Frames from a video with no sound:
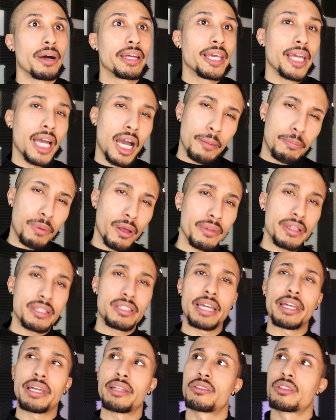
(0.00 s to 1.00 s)
But yeah, I'd probably
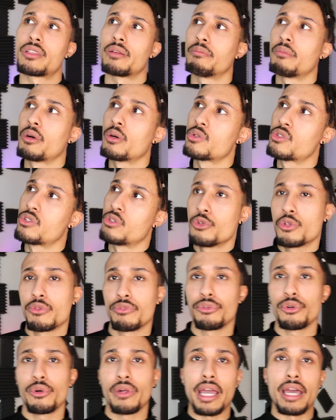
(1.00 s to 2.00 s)
say it's the most
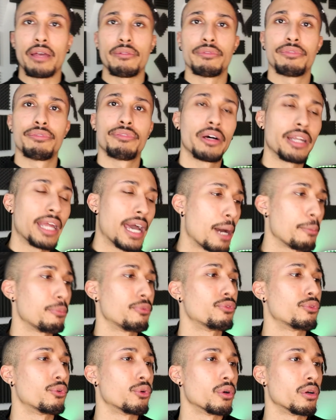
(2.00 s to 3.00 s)
useful and fun app
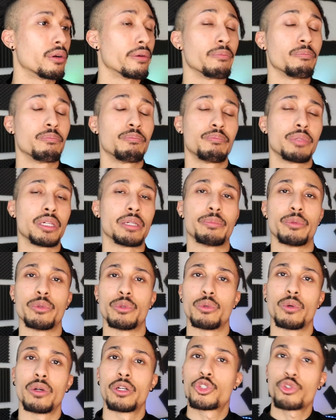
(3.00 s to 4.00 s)
for
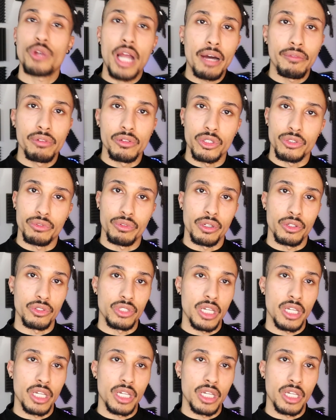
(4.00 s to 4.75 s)
people who are travelers, for